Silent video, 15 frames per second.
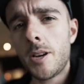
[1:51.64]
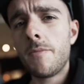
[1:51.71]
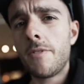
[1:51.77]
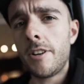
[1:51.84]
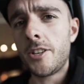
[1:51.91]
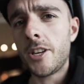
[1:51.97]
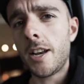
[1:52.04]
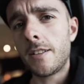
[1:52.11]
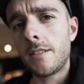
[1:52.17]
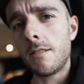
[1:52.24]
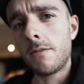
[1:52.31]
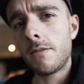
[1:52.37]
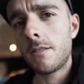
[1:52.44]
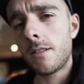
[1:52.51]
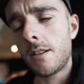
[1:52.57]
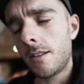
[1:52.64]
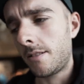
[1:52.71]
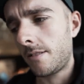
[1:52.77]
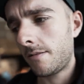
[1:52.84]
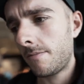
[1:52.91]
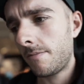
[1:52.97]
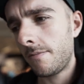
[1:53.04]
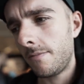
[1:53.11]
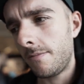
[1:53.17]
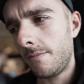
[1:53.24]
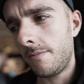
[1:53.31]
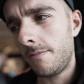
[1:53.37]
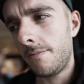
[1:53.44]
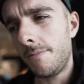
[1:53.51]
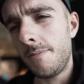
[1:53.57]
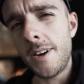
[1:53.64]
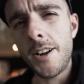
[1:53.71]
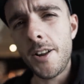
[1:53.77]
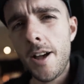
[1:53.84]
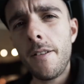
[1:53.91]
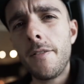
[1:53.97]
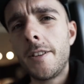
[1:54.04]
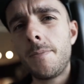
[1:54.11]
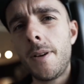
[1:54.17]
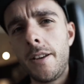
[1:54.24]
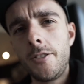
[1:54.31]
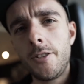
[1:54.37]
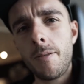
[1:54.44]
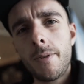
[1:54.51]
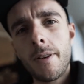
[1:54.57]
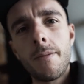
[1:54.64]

I'm very jealous of, because I don't have this paint job.